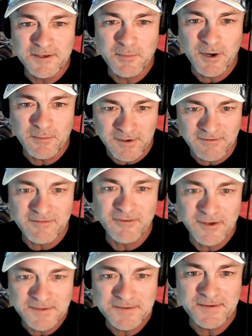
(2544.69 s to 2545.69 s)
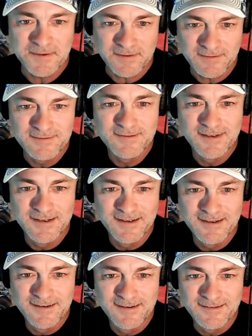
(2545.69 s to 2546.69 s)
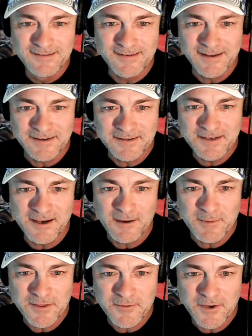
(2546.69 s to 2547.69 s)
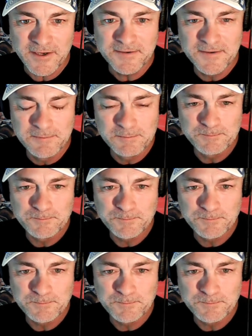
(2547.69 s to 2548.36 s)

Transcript: Department of Defense and its common threads?